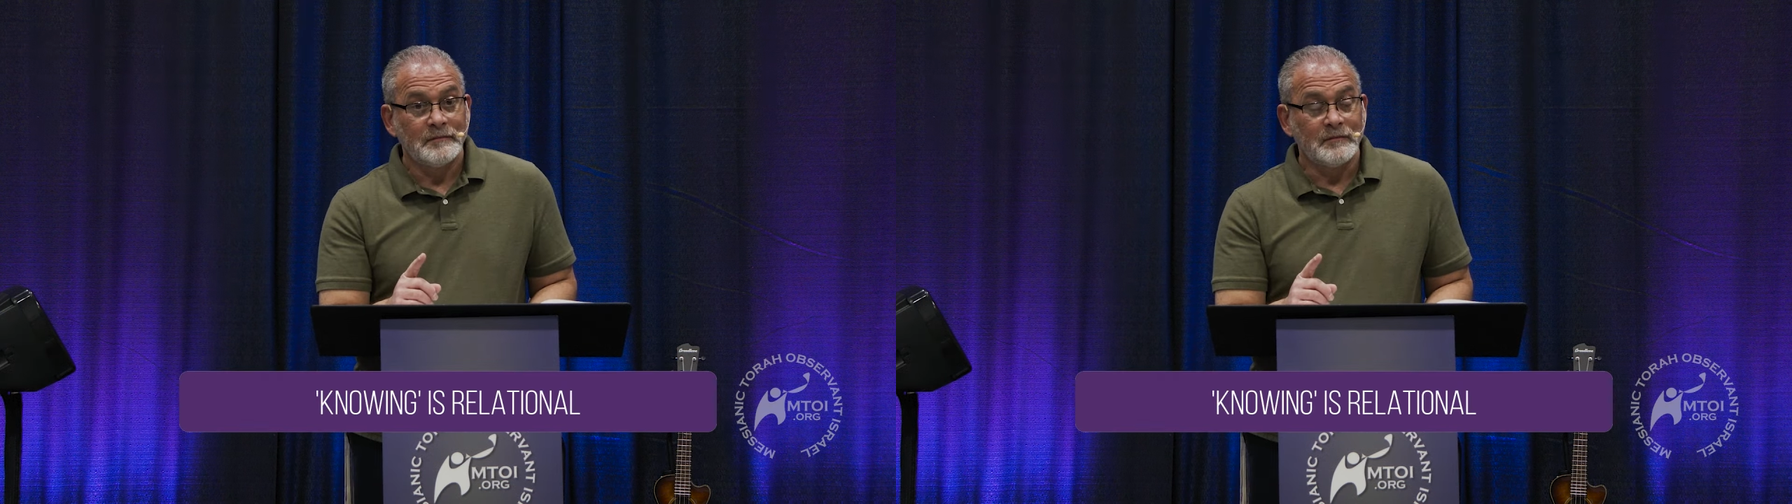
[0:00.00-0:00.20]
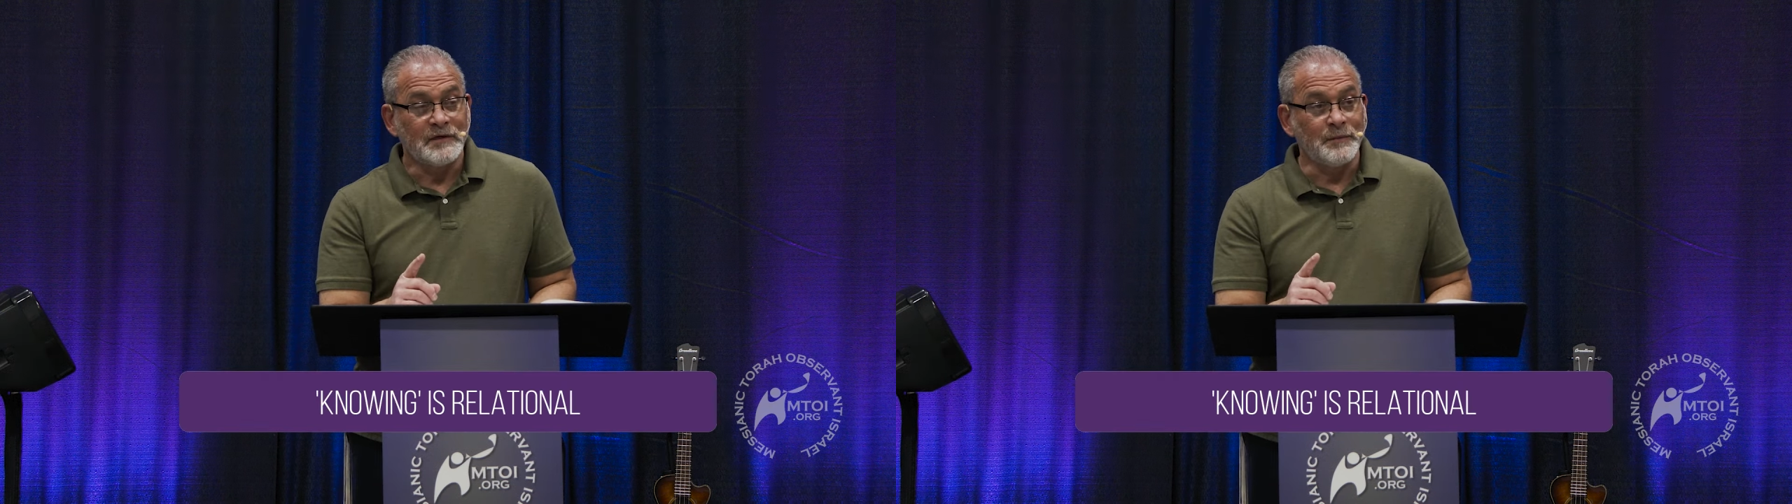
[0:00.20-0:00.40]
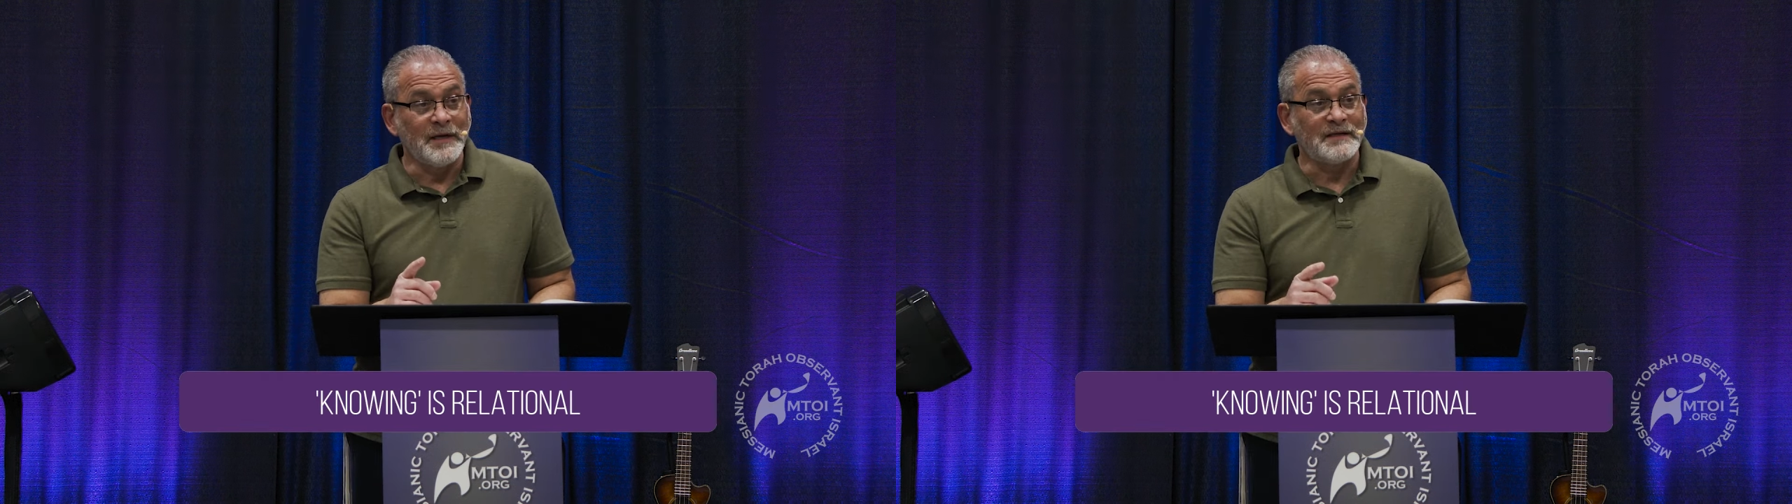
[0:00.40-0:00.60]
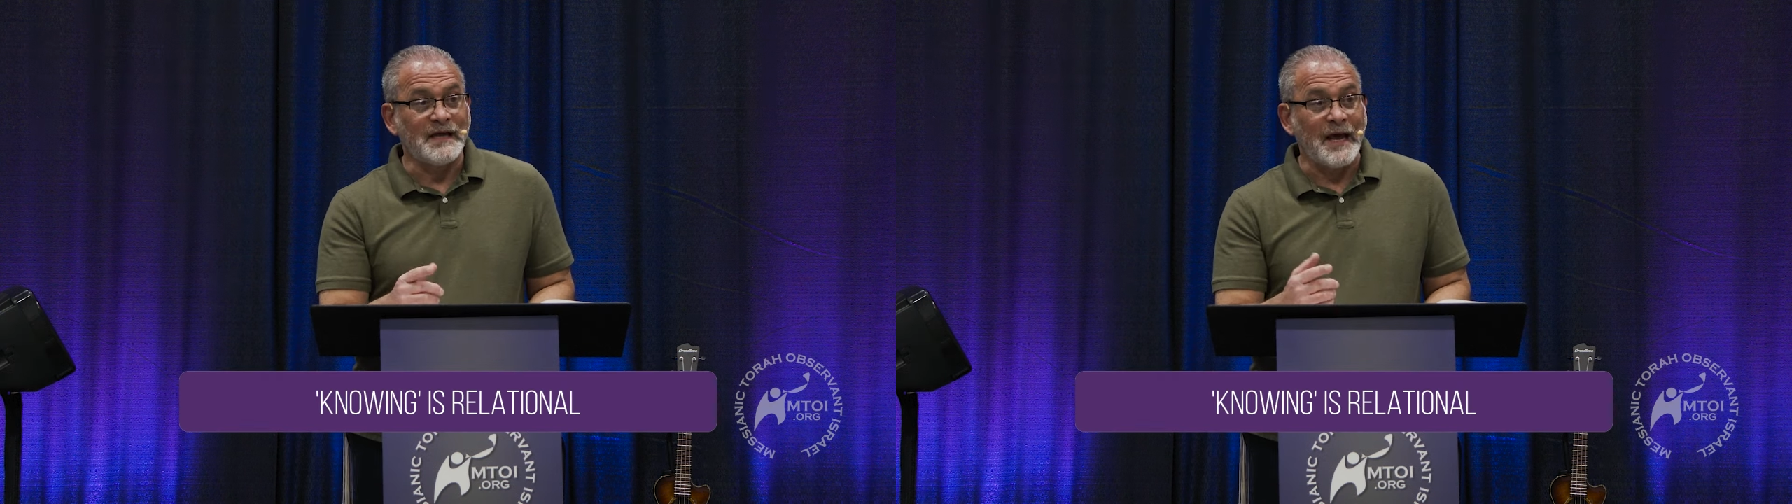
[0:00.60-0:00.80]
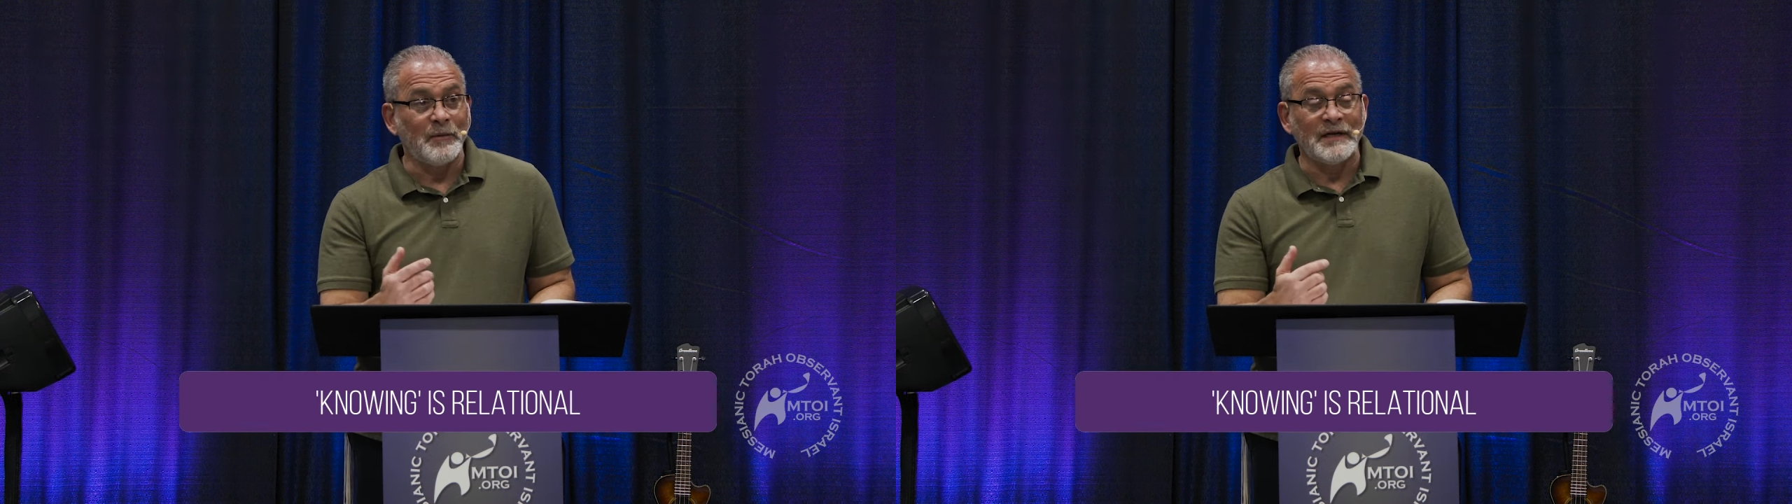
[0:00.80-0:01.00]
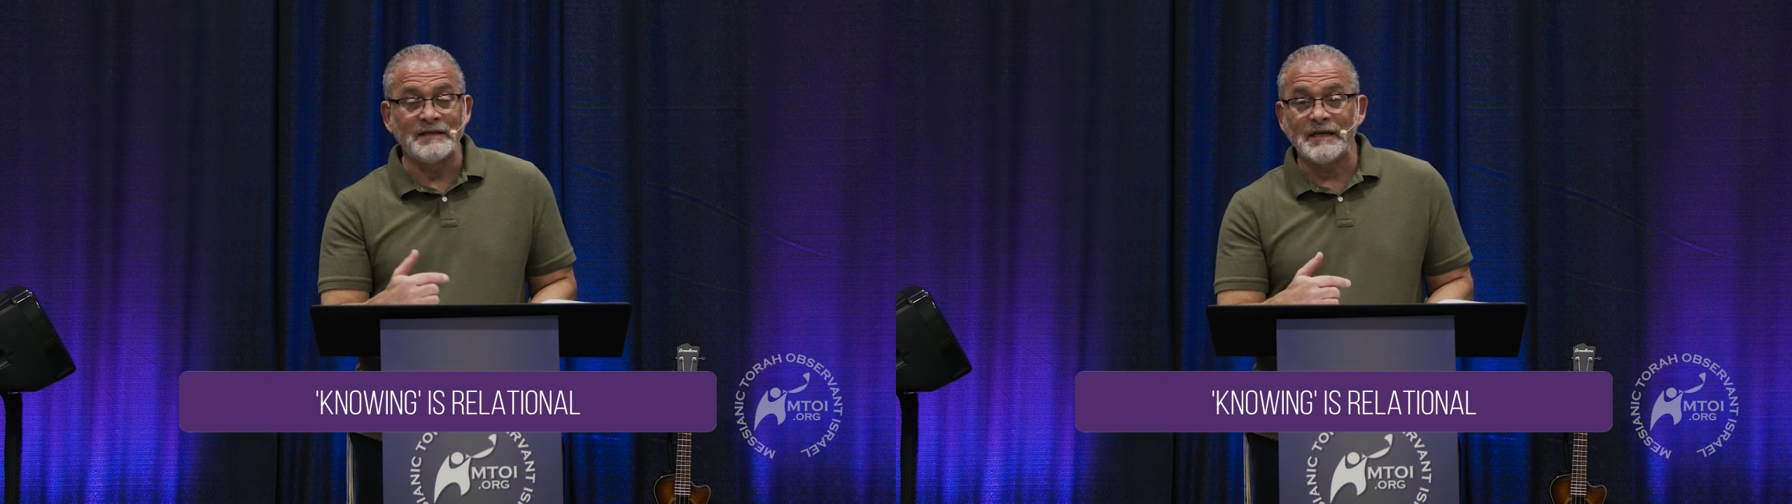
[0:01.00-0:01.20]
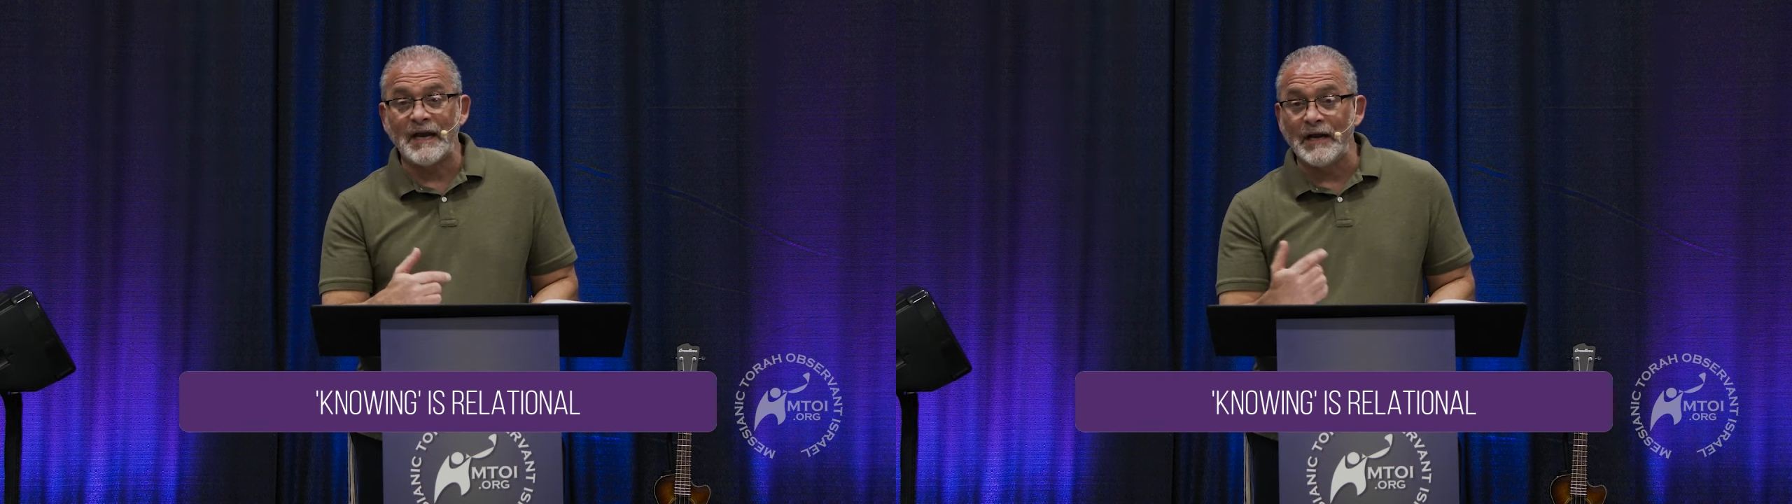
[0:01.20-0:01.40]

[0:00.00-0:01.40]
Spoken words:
which means that when he said,